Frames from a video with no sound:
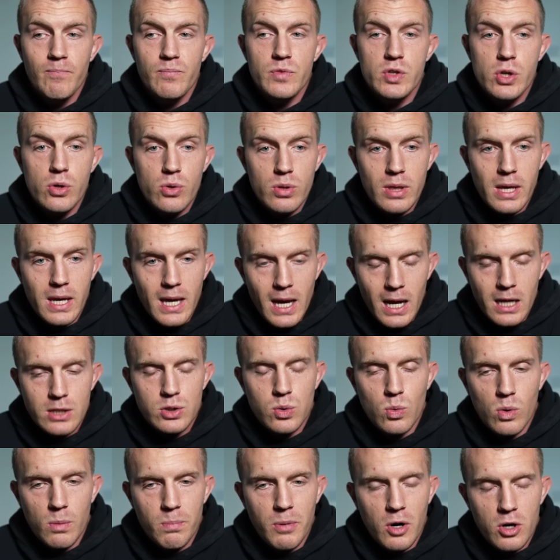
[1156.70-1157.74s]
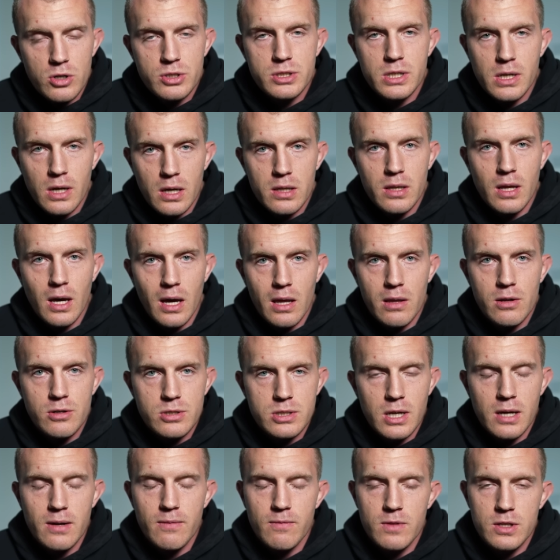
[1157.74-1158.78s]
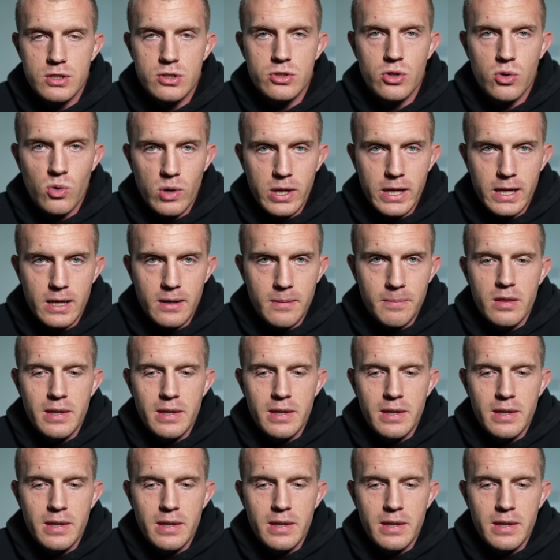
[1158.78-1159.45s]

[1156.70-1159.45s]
to the actual person on the other side of the screen.